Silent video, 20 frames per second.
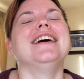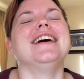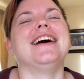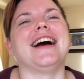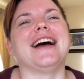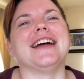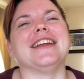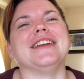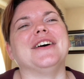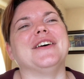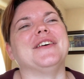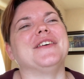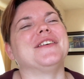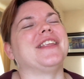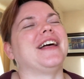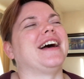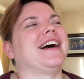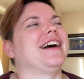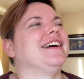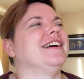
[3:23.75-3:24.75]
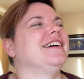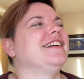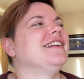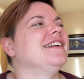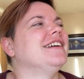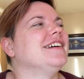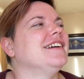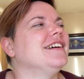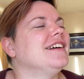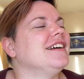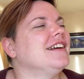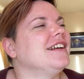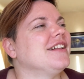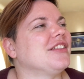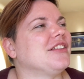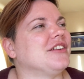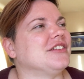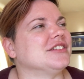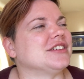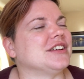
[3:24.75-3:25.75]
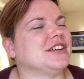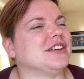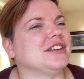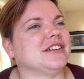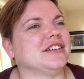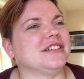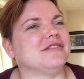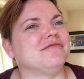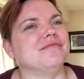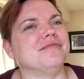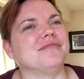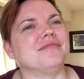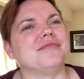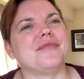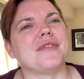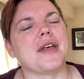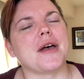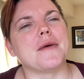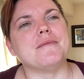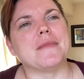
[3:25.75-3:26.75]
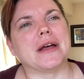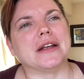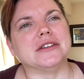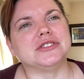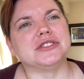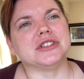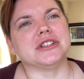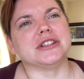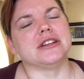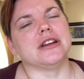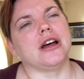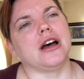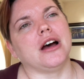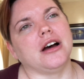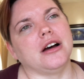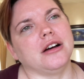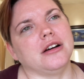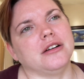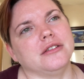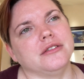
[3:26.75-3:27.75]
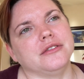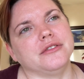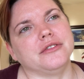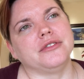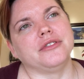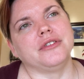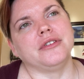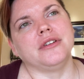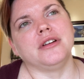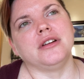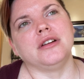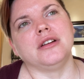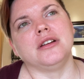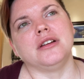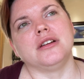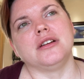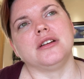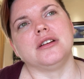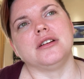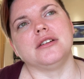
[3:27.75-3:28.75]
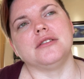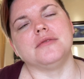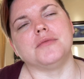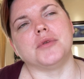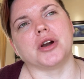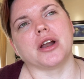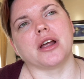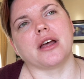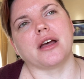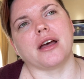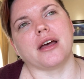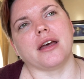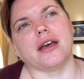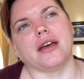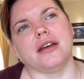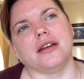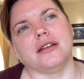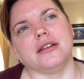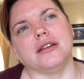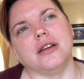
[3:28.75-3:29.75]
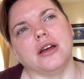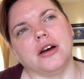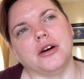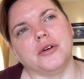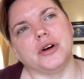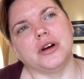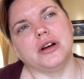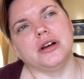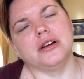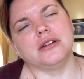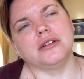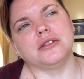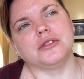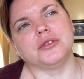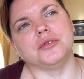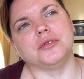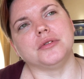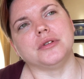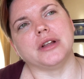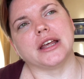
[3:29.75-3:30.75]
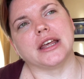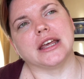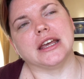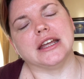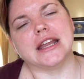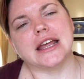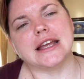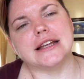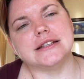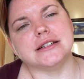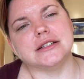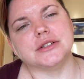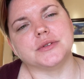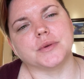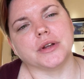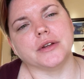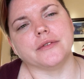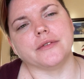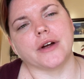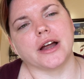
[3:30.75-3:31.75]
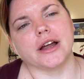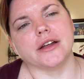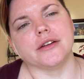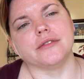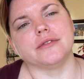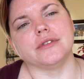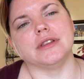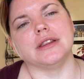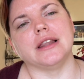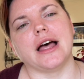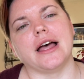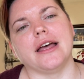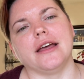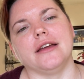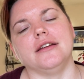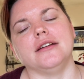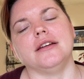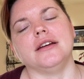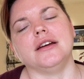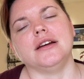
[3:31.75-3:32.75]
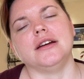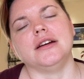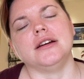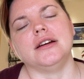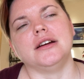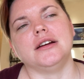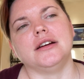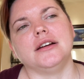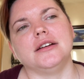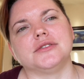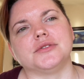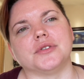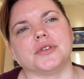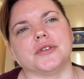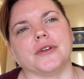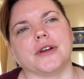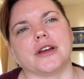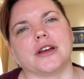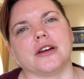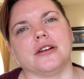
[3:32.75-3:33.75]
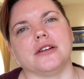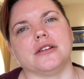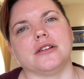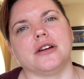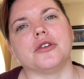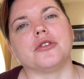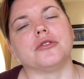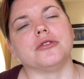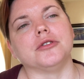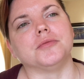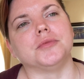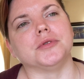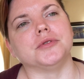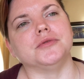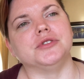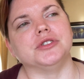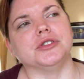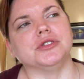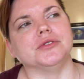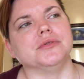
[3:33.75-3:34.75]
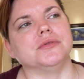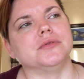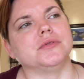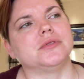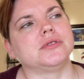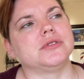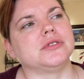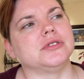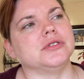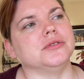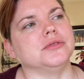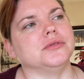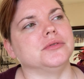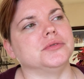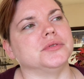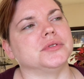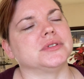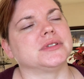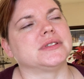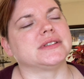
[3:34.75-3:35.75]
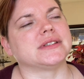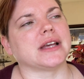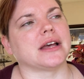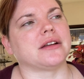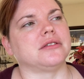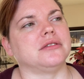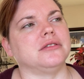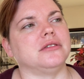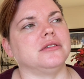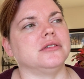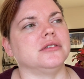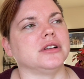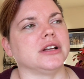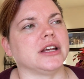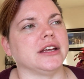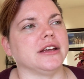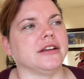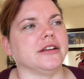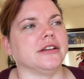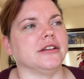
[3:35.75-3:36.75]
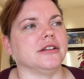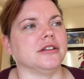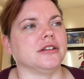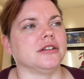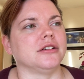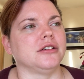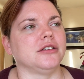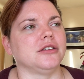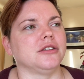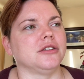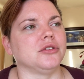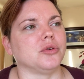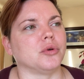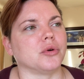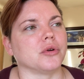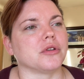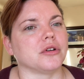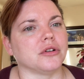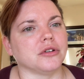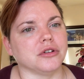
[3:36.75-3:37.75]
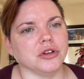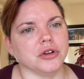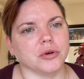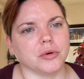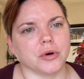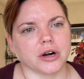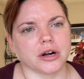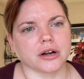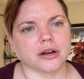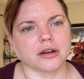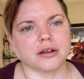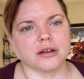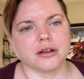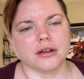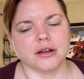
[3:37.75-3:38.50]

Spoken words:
I know that there's a mention of Mordechai Noah, who like in 1825 led sort of like a group of Jews to settle in northern New York,